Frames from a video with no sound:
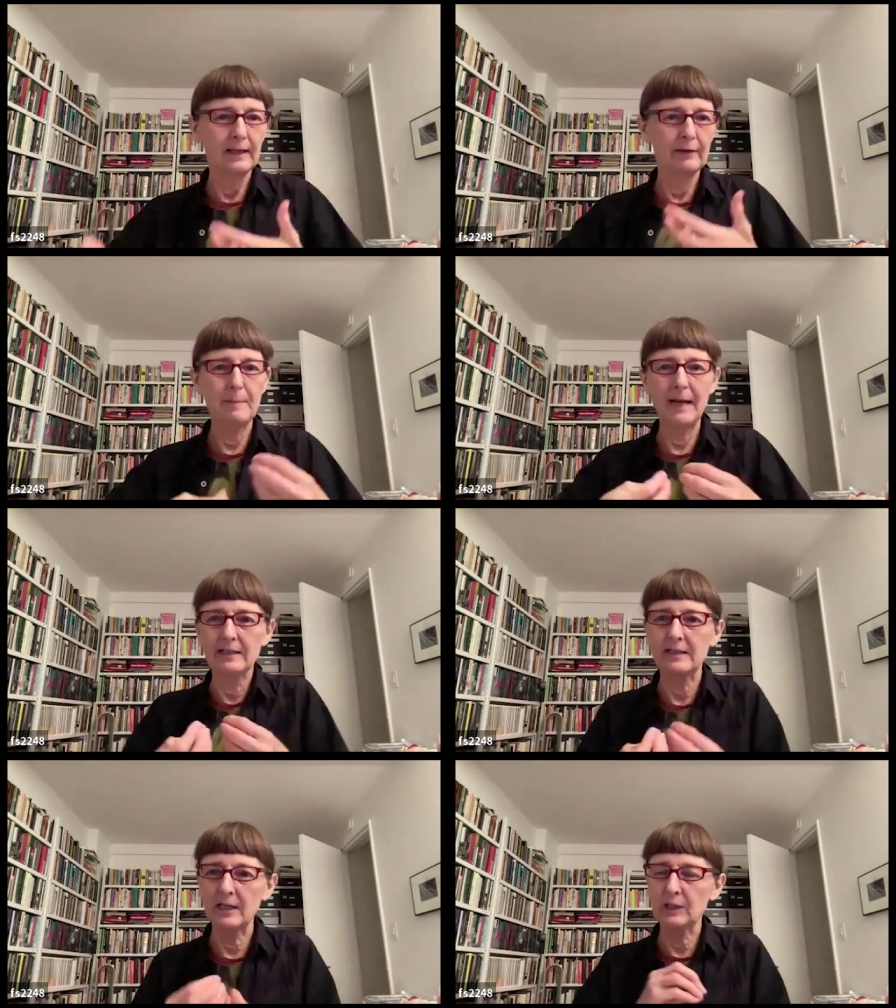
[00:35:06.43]
If it
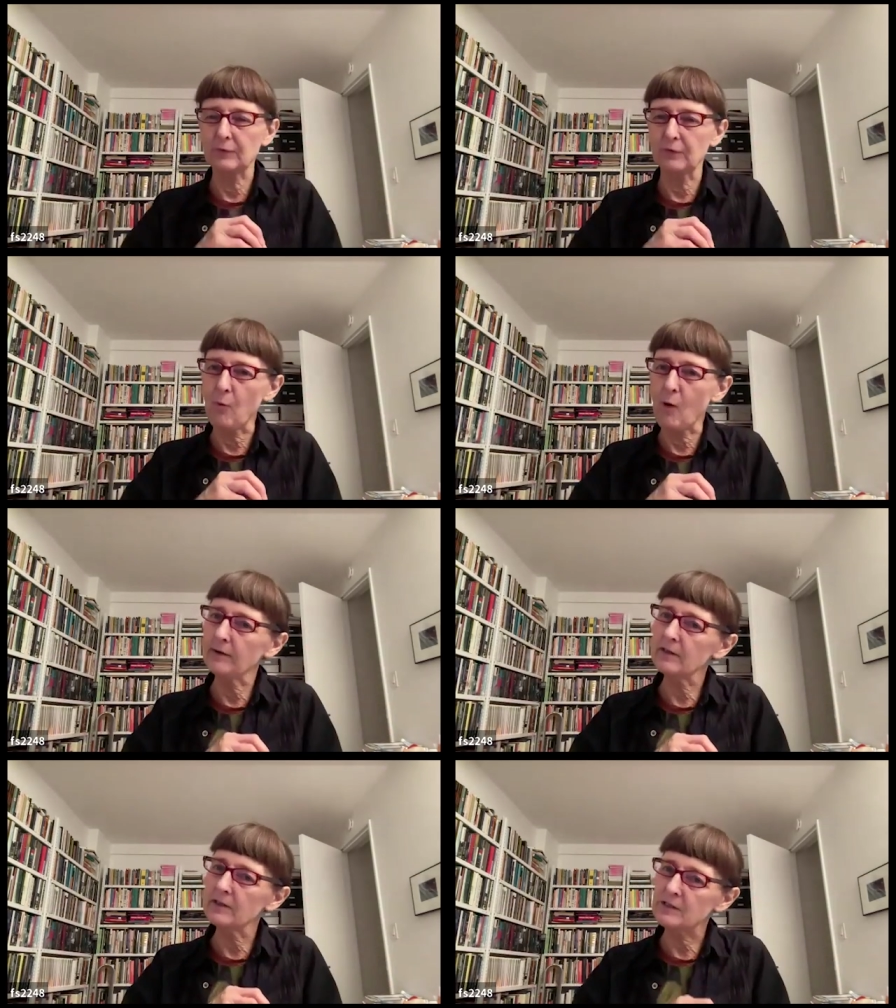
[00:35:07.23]
makes sense for
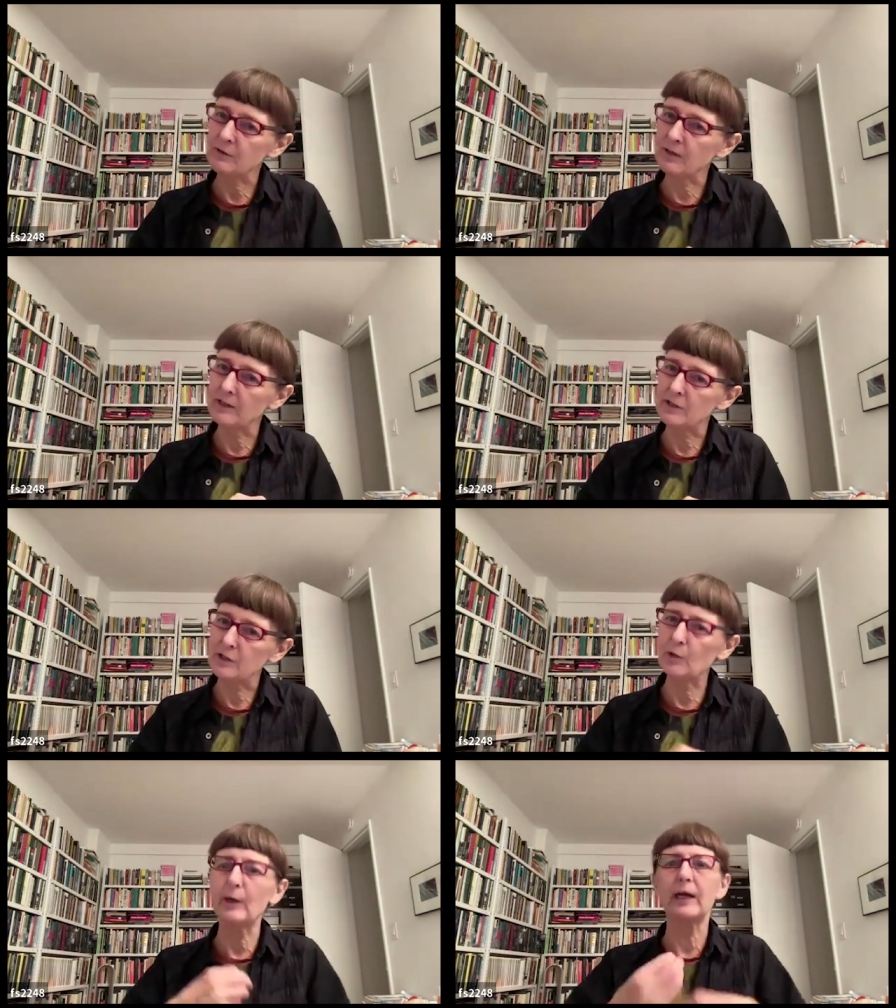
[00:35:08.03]
what a student is
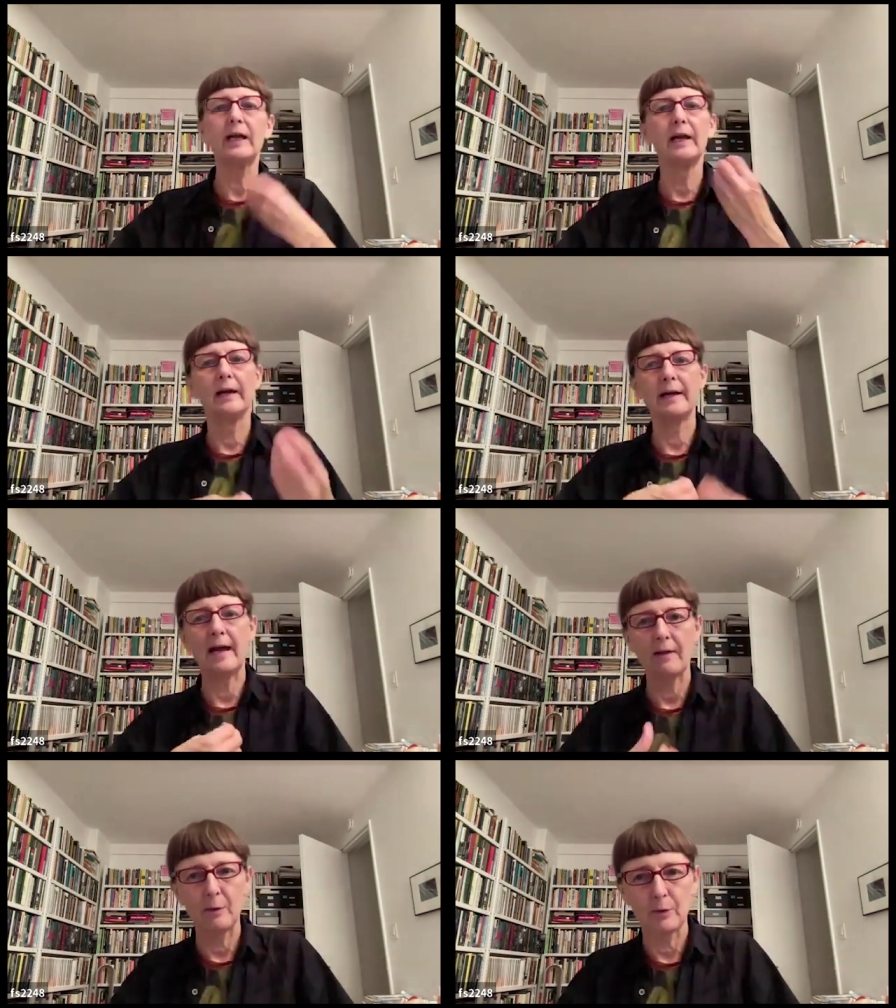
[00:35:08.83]
doing and
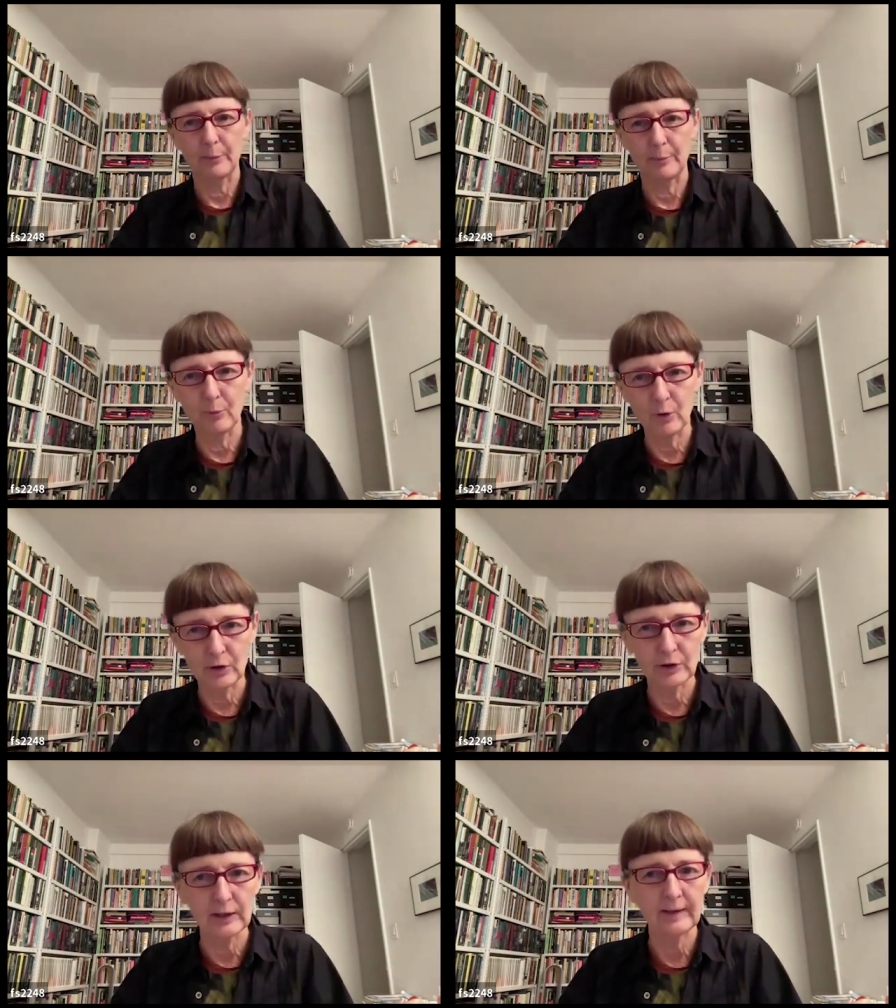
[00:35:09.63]
how they want to
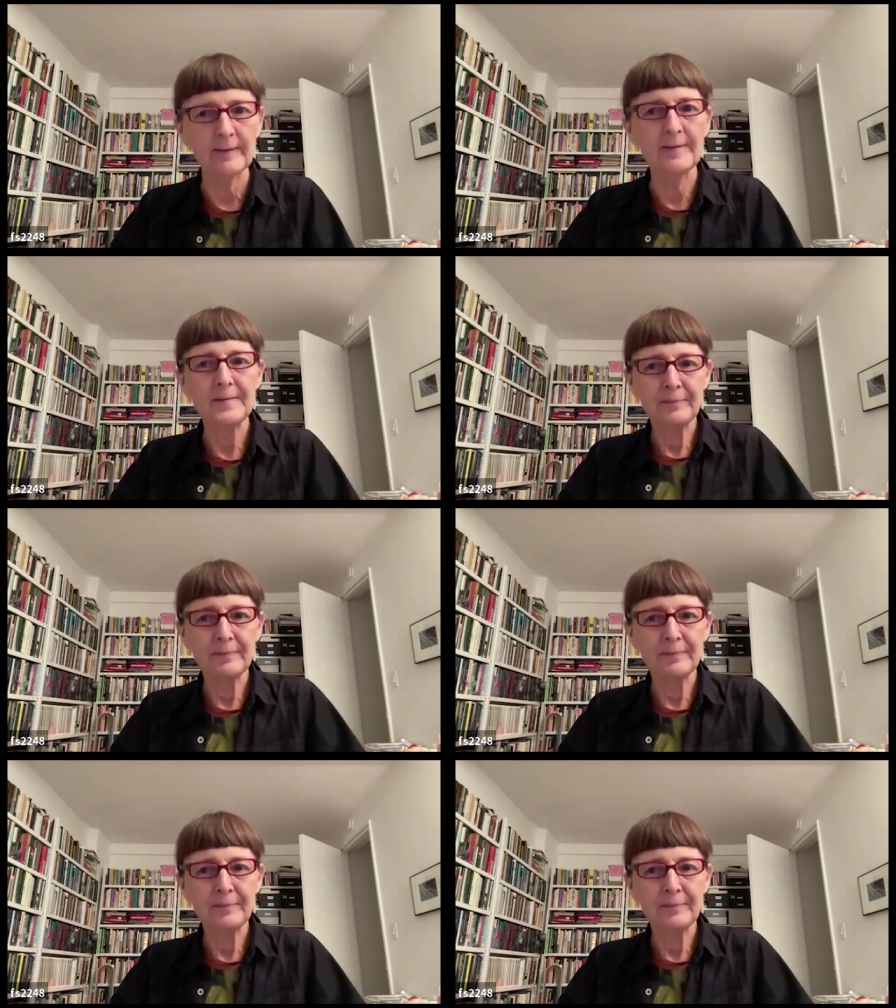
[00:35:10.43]
work,